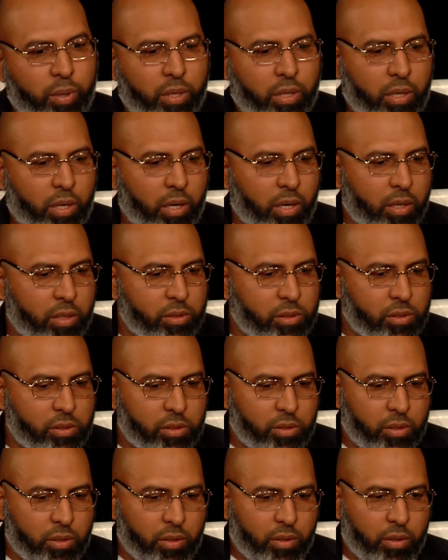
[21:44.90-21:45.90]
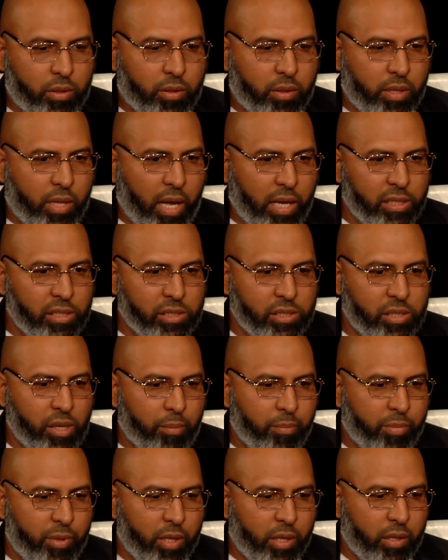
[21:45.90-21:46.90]
Because that's
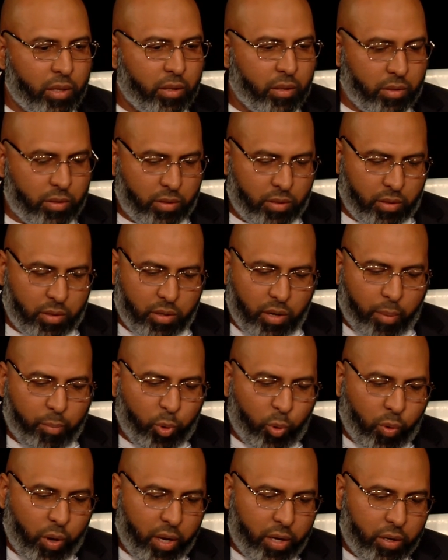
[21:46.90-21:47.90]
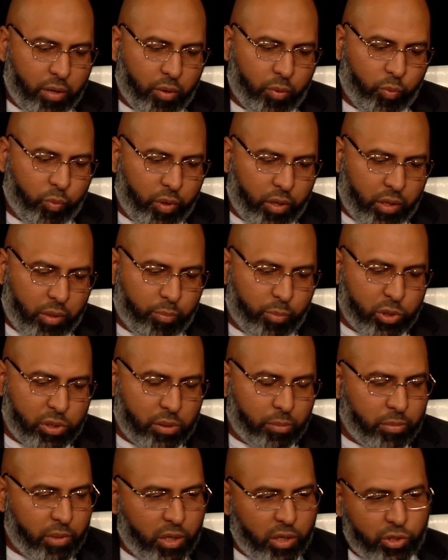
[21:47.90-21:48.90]
something, number one,
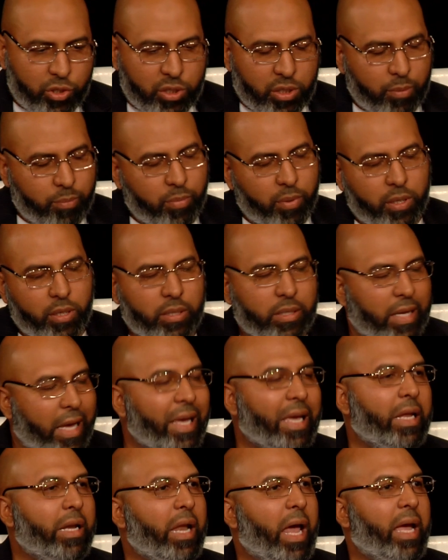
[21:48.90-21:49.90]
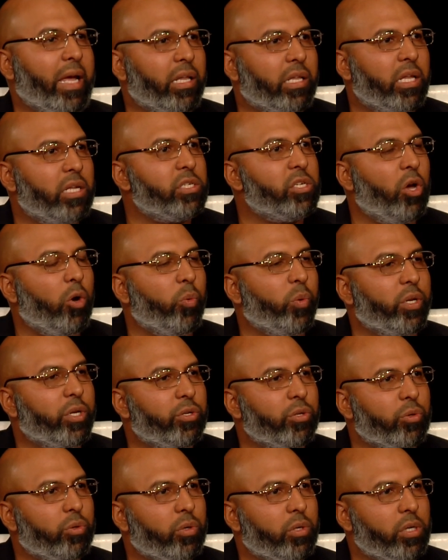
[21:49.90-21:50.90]
Muslim leadership day and night, that's all we
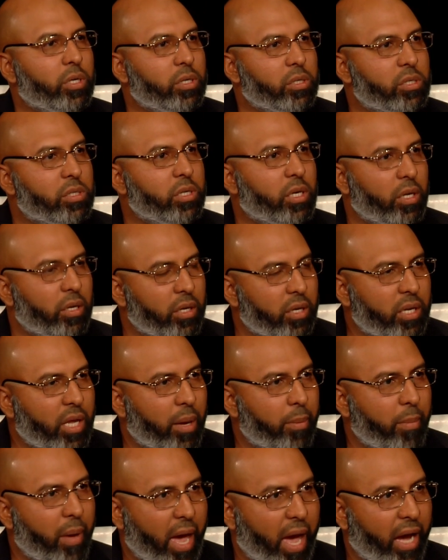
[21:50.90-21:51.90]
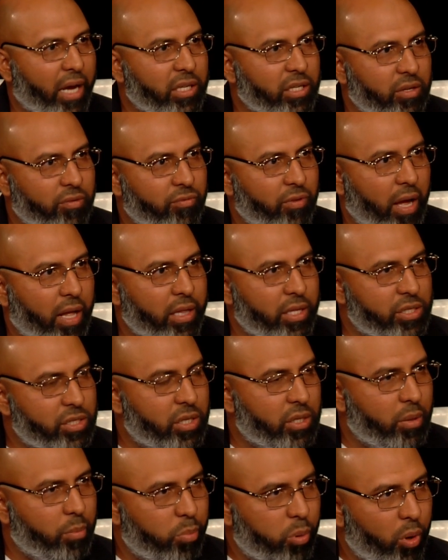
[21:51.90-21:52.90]
do, is condemn active violence
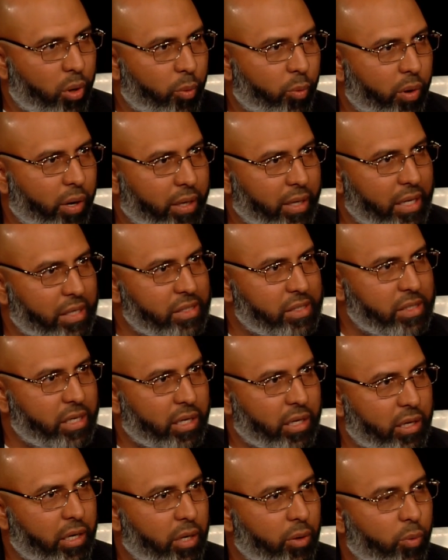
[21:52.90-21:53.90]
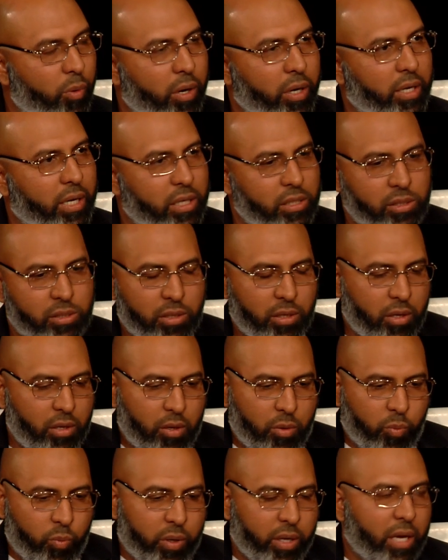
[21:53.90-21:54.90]
to the point where it gets sickening, where
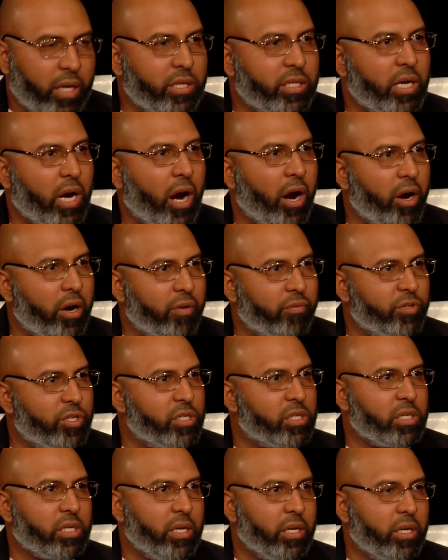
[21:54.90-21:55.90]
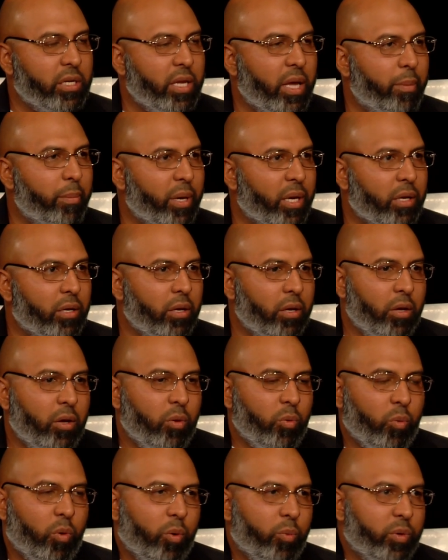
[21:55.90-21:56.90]
we get tired of just condemning
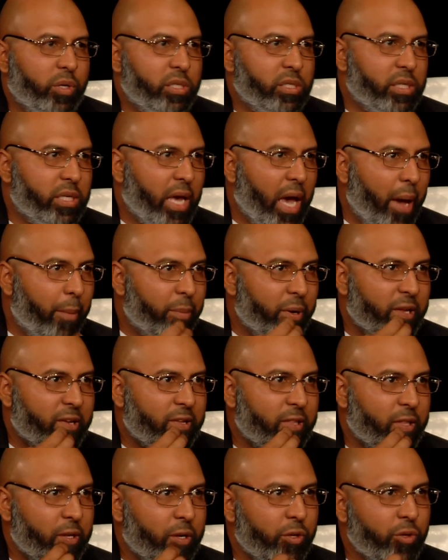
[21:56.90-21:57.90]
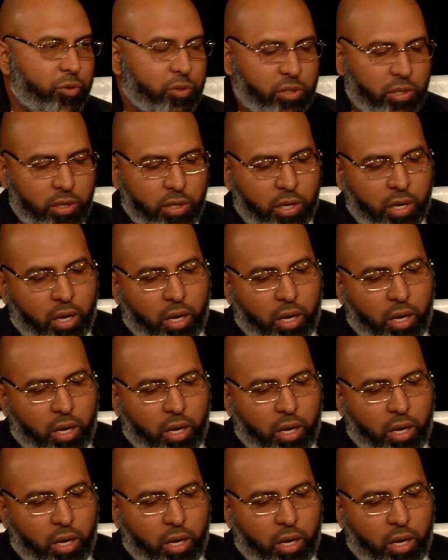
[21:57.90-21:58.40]
what we see happening in the news.